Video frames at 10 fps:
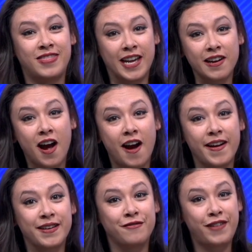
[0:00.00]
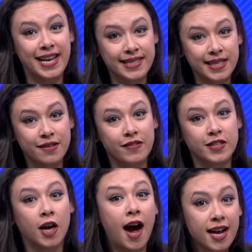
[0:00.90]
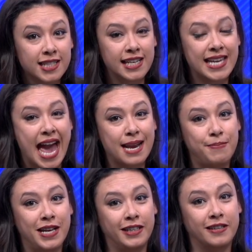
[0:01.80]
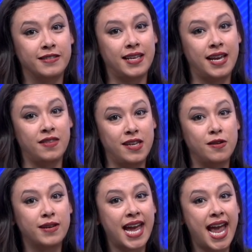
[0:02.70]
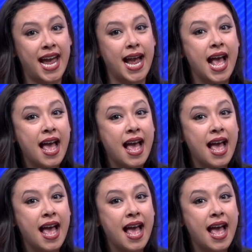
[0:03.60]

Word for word: There are invasive toxic caterpillars in the UK